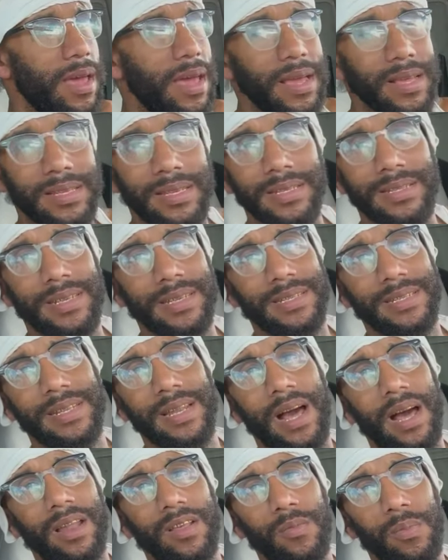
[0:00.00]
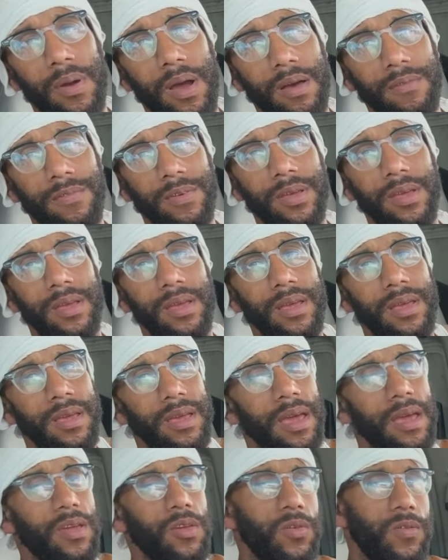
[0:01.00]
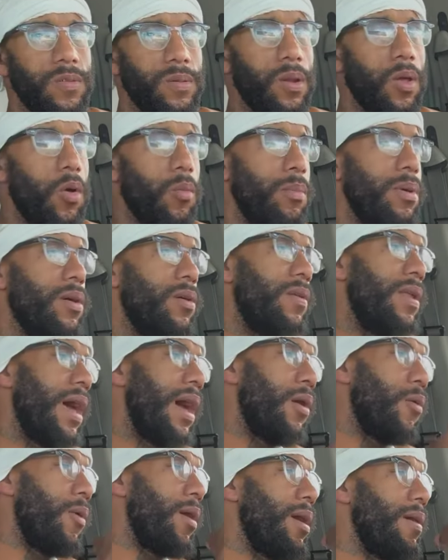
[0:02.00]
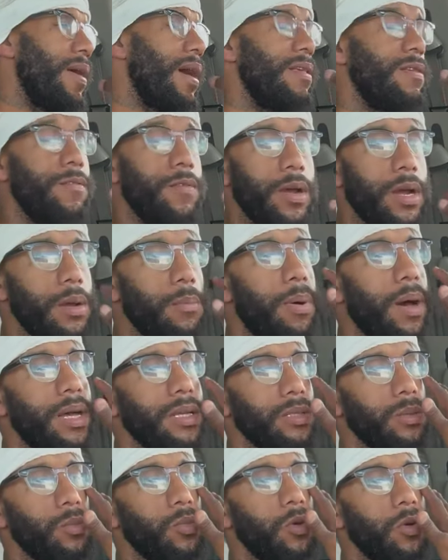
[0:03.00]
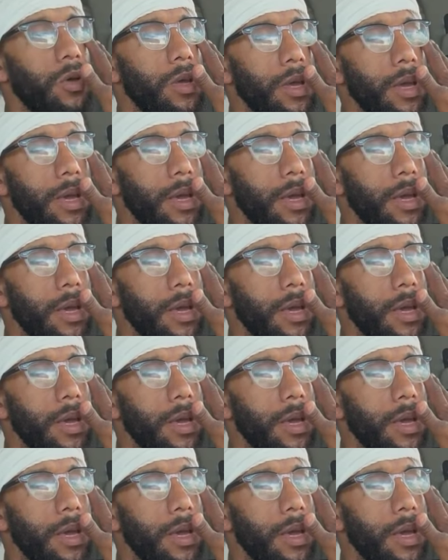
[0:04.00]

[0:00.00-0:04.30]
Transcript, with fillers: into $60 profit, and you slow build that way. That's very possible.